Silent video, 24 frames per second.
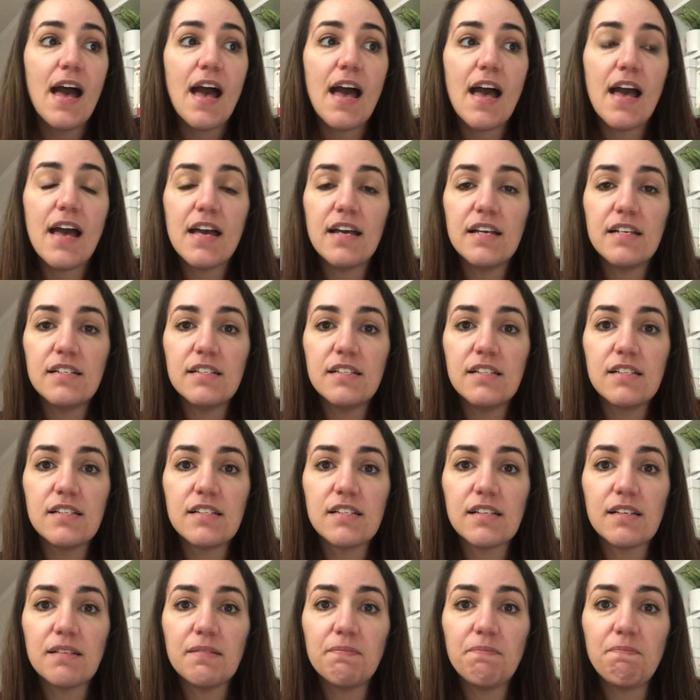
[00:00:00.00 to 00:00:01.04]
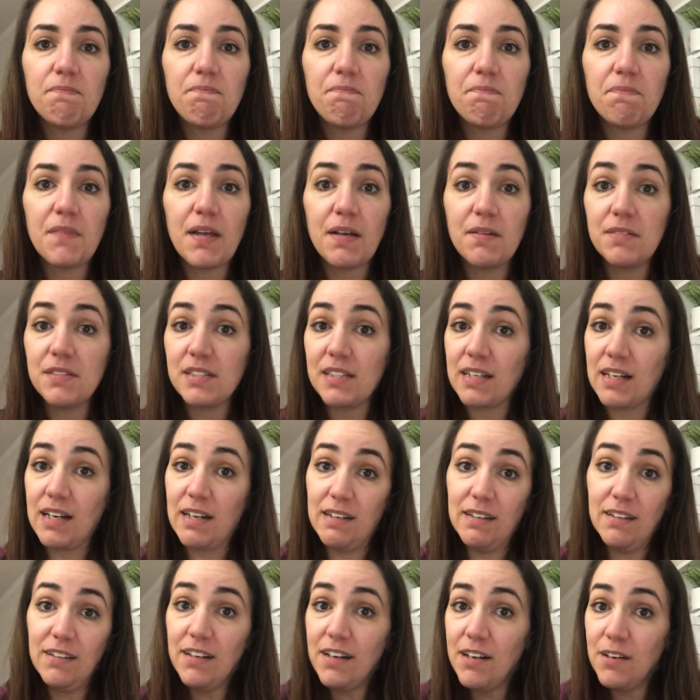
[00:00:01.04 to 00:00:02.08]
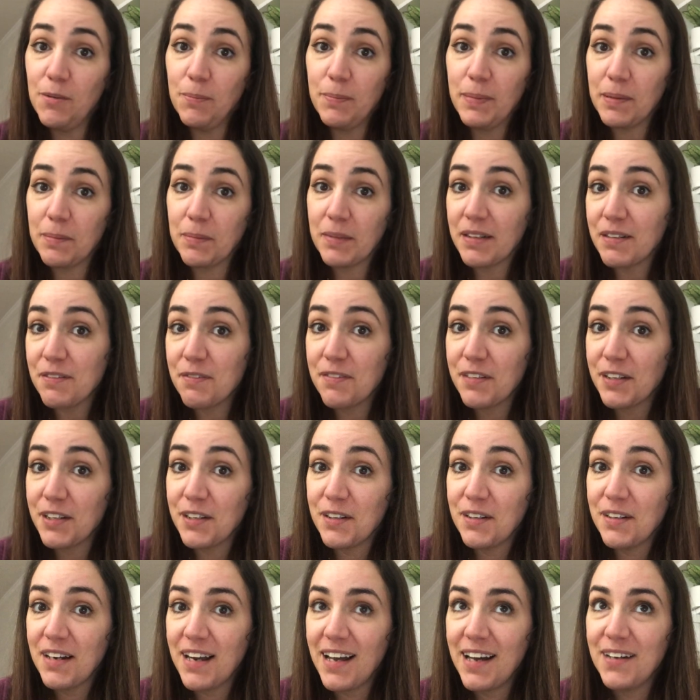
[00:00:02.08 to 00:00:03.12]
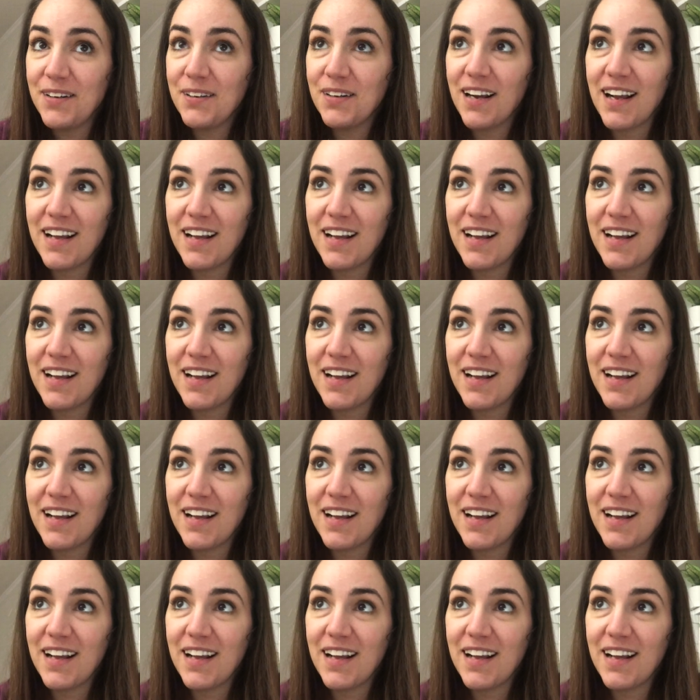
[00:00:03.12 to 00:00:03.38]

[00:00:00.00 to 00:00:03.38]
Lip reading: And I was like, I don't know, but I'm going to figure it out.